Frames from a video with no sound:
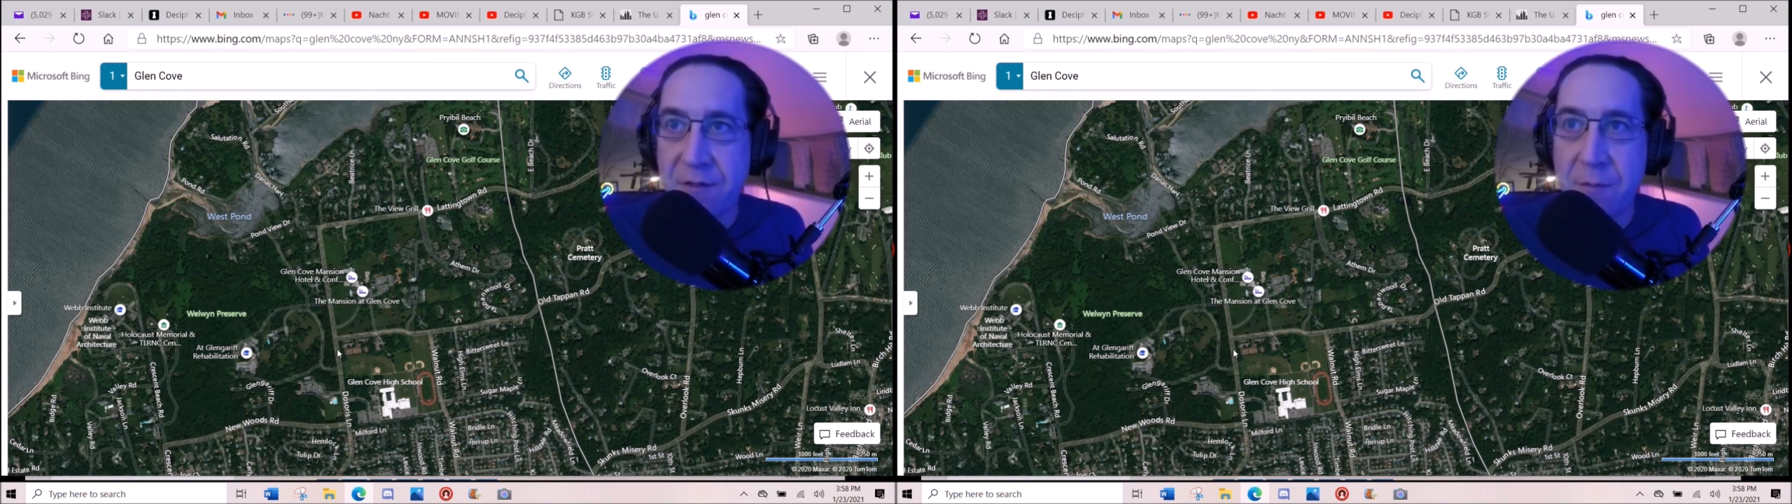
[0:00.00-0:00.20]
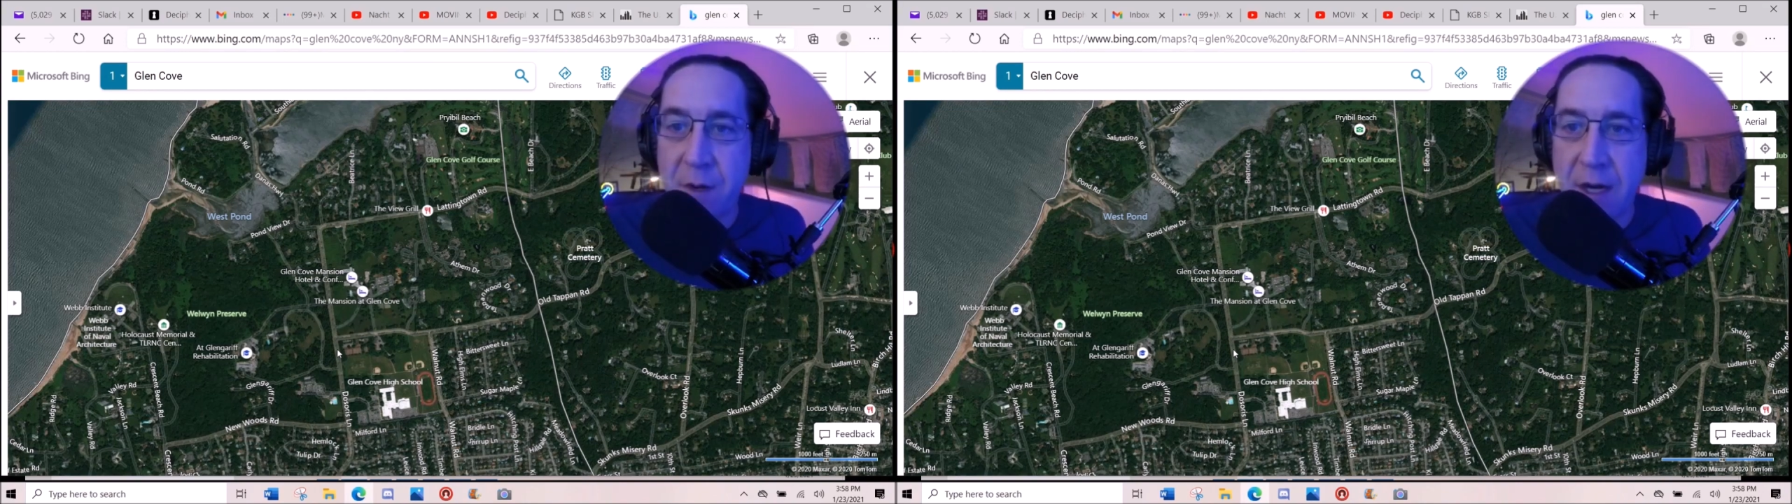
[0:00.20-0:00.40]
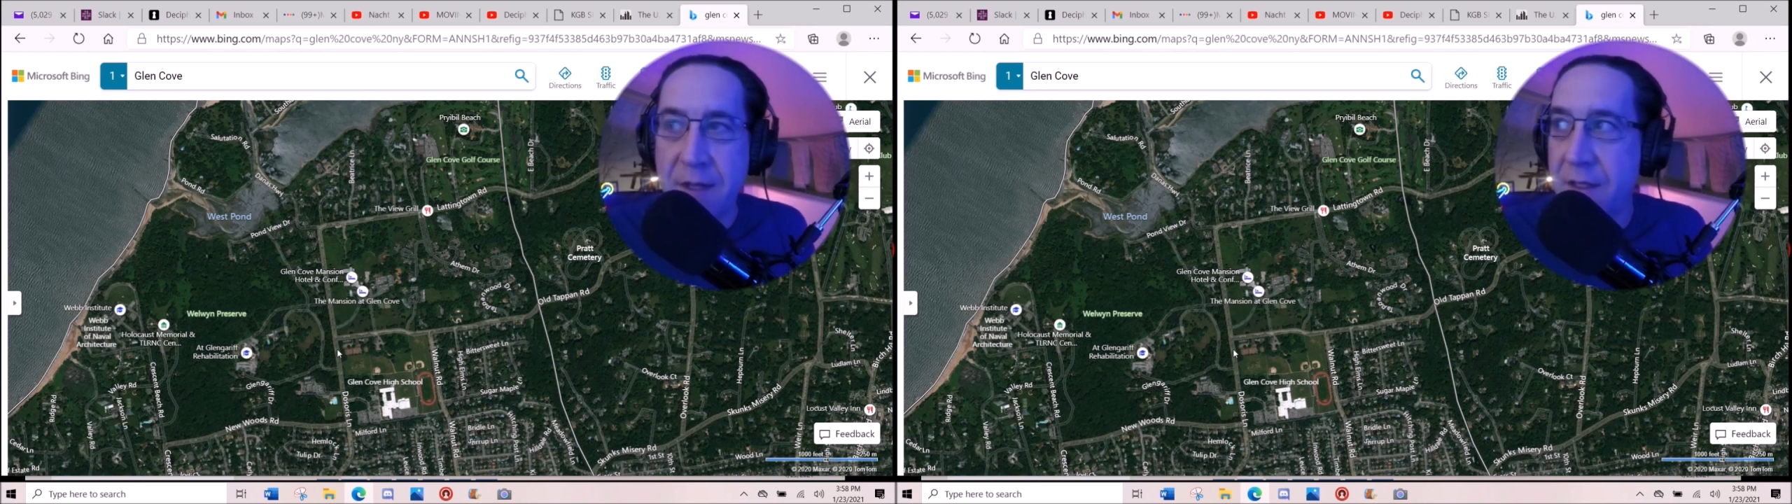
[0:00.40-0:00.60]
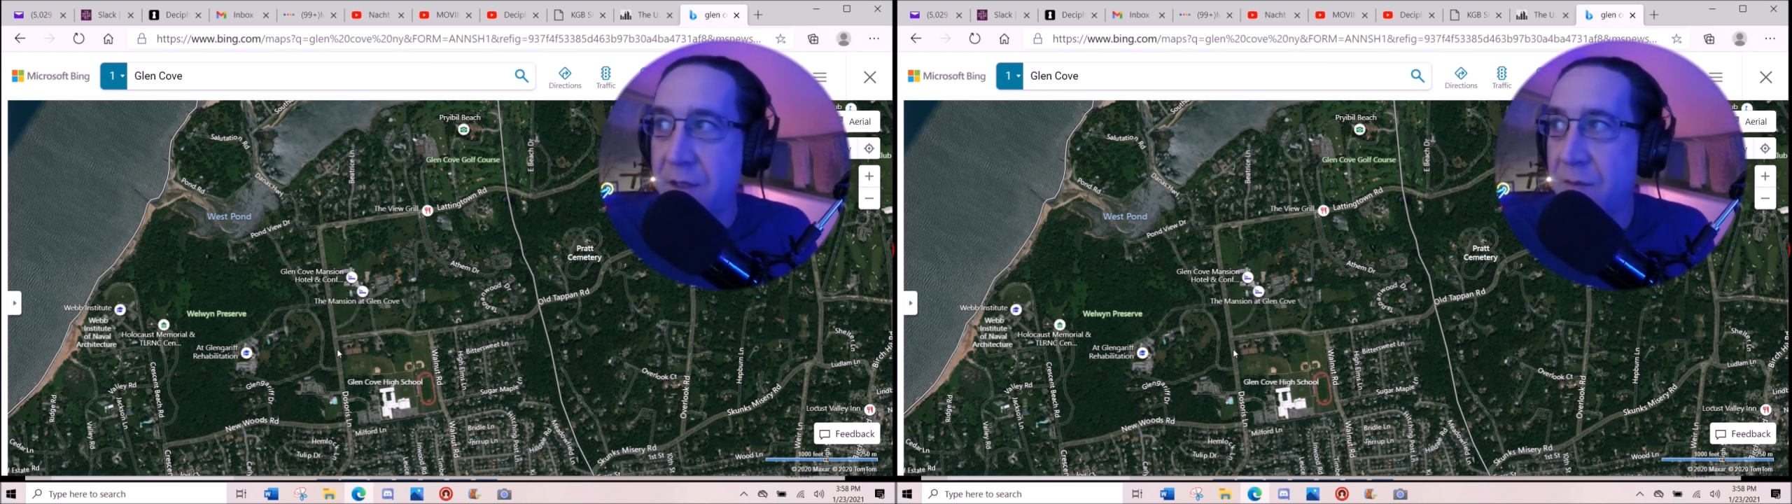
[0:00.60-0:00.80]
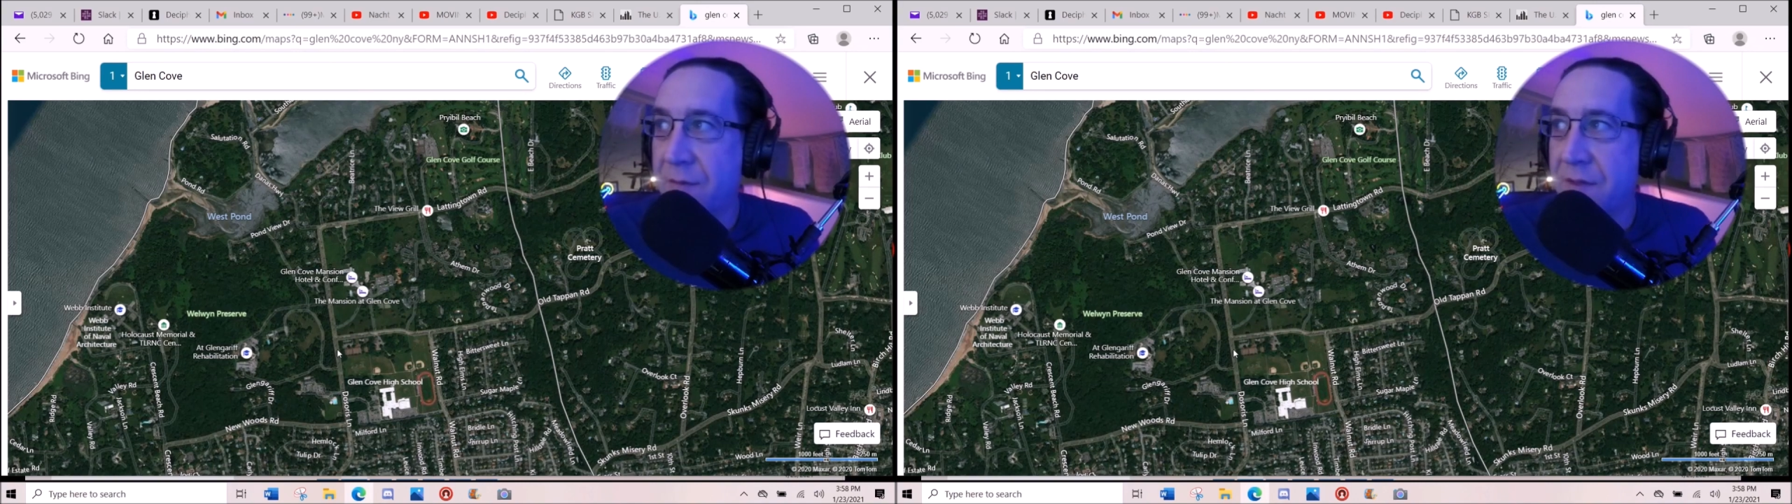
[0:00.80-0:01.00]
These were
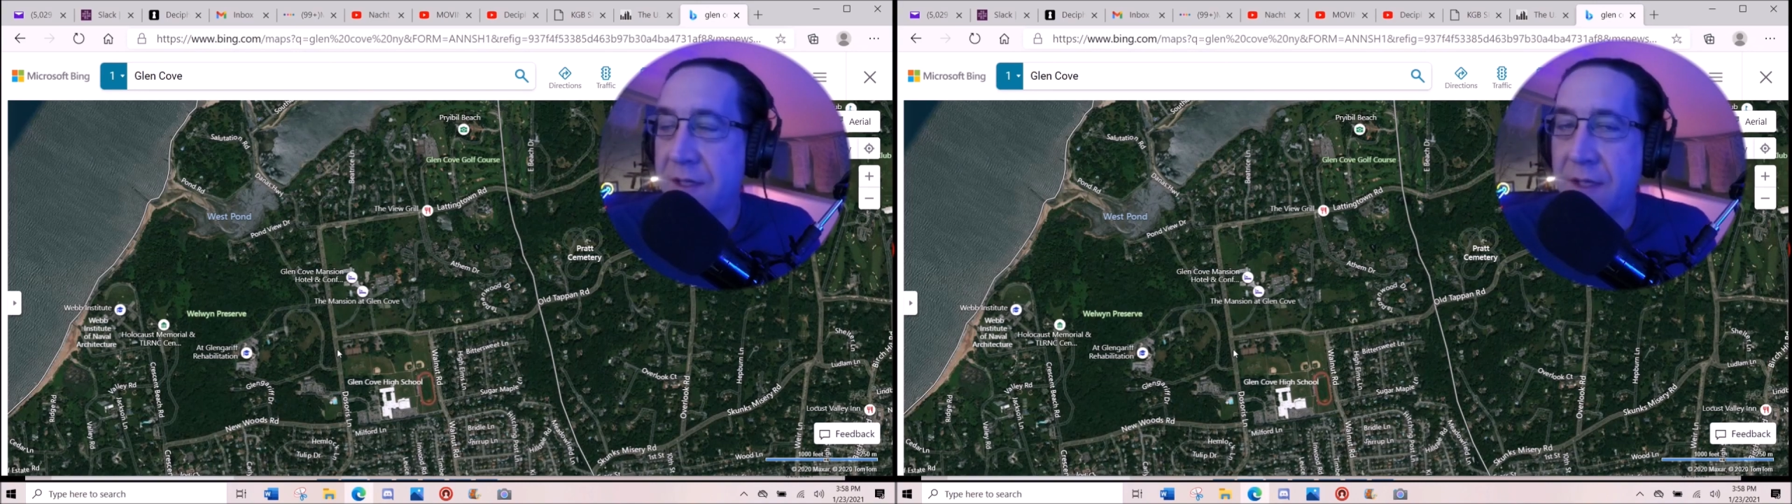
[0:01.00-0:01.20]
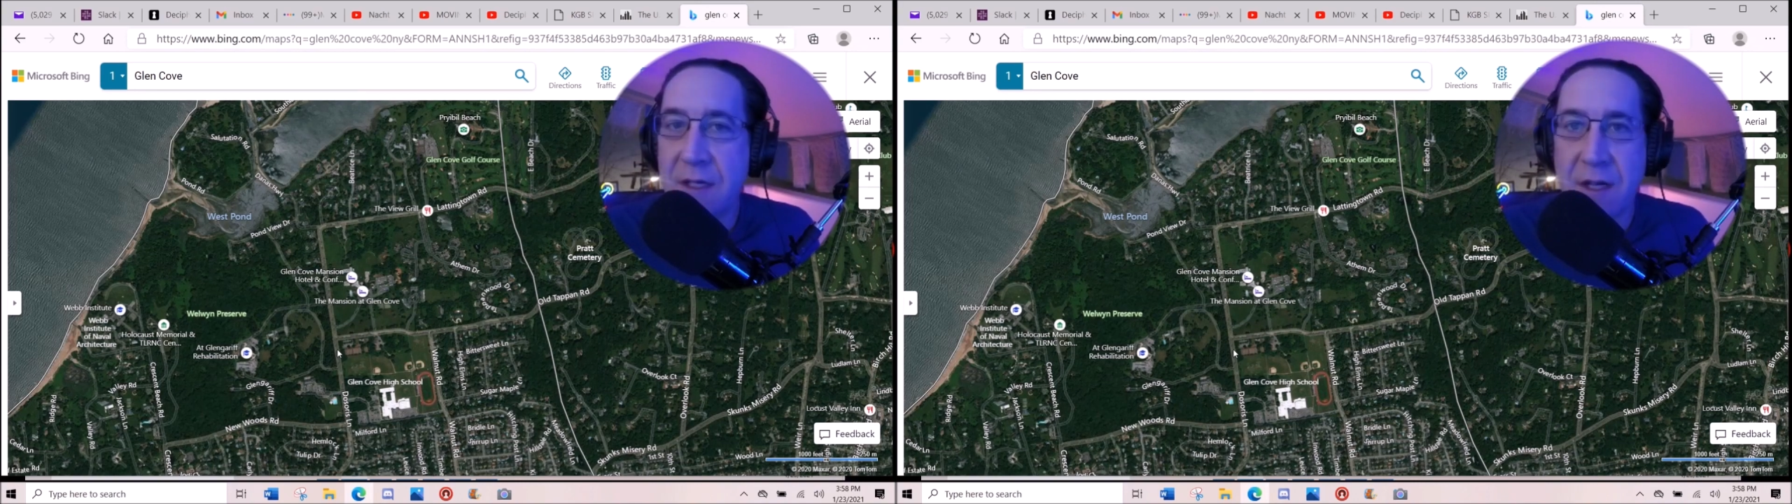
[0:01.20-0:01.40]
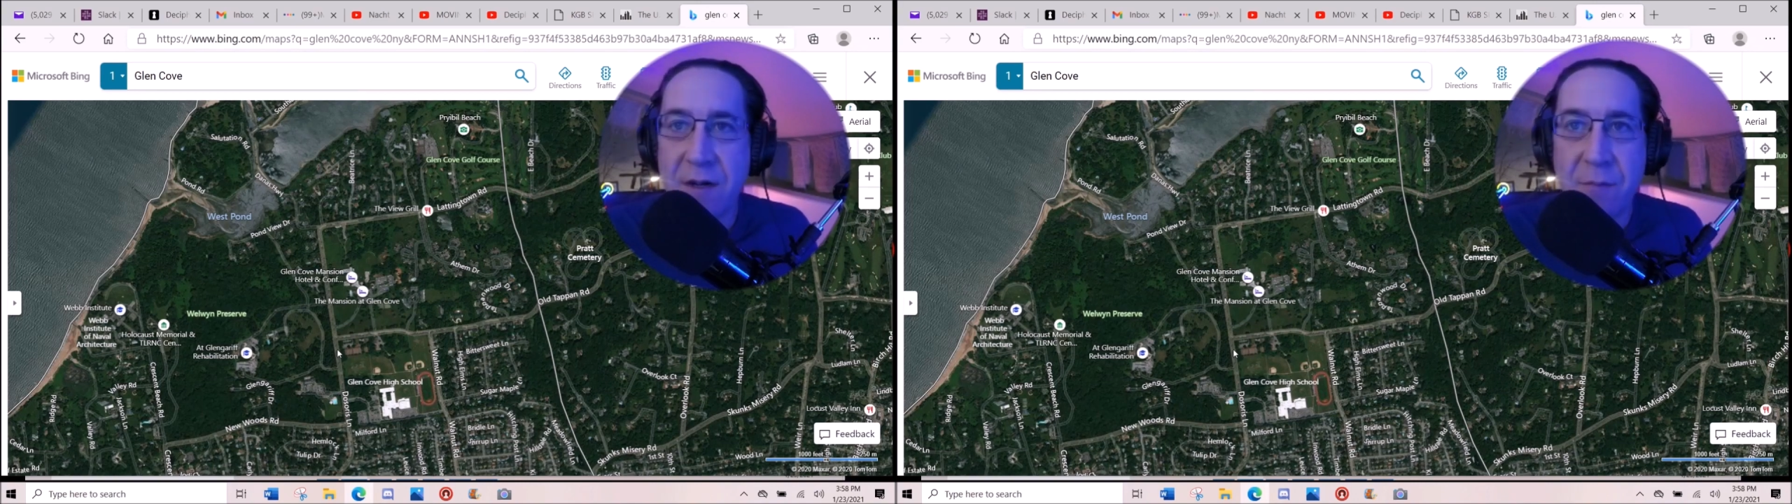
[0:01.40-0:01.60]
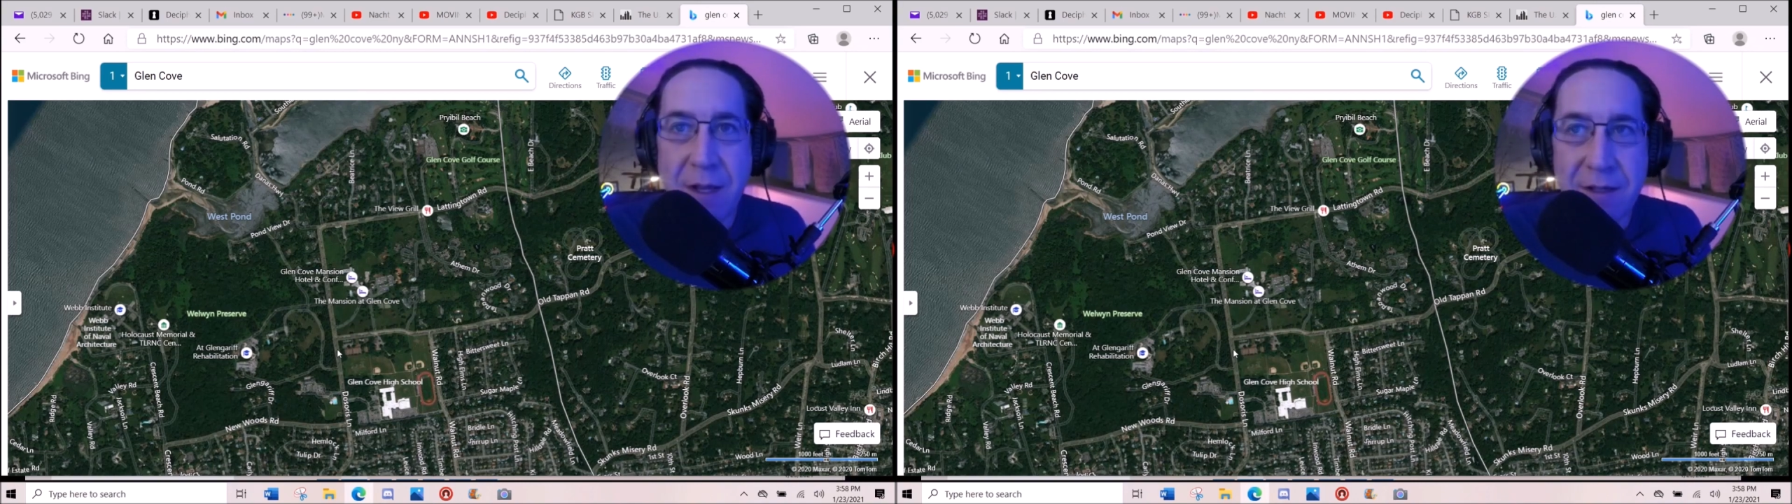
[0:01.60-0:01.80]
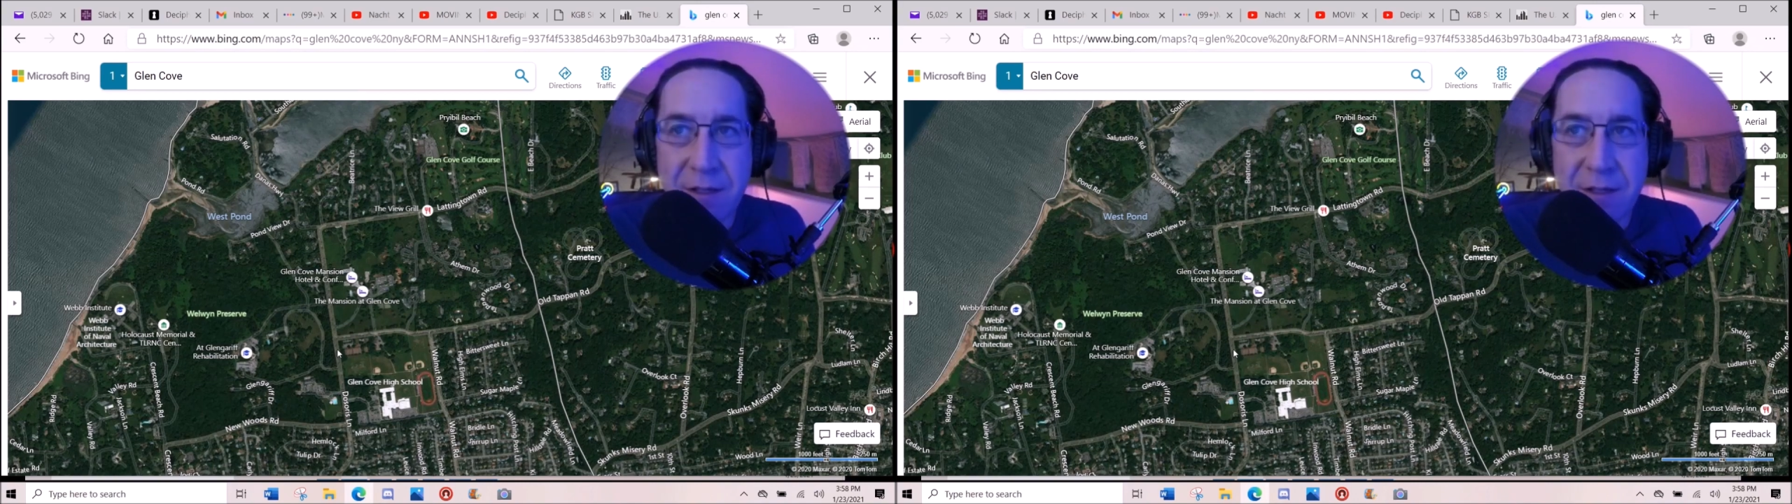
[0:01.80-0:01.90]
facilities that I've been to.